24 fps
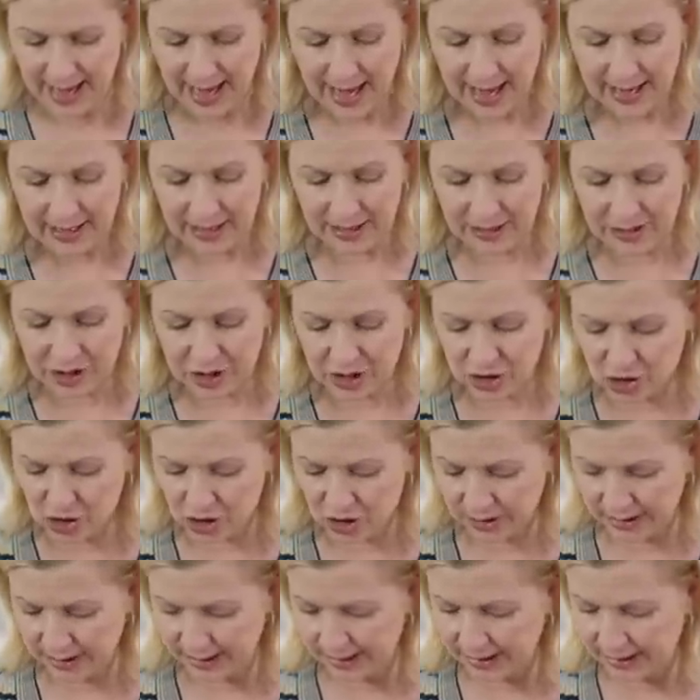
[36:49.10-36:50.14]
And
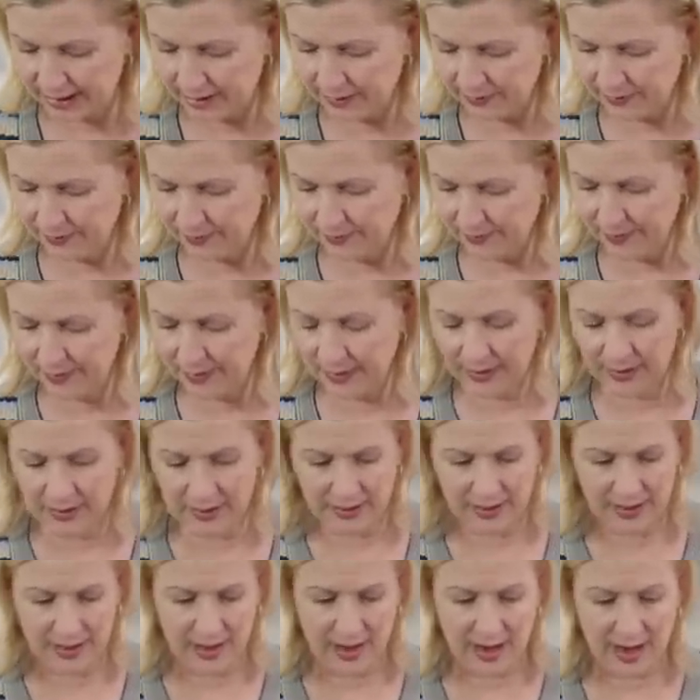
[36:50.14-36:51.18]
additionally,
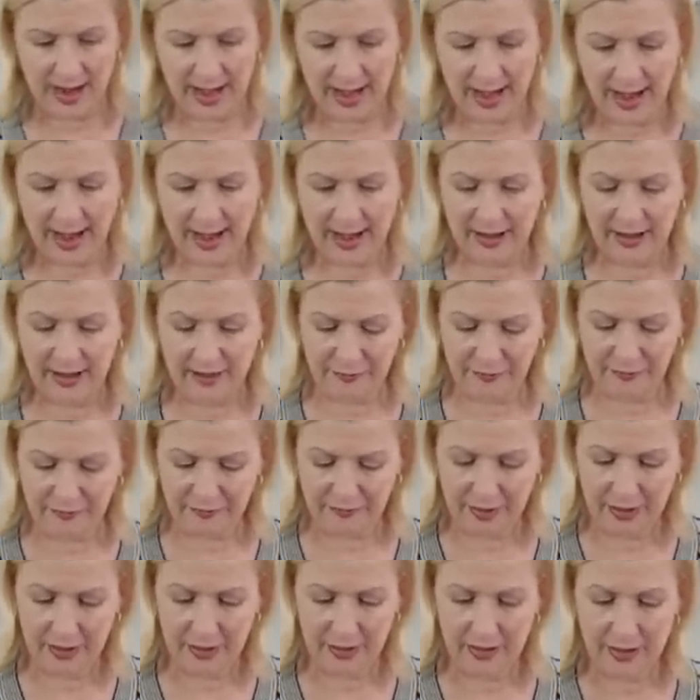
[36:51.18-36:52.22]
I have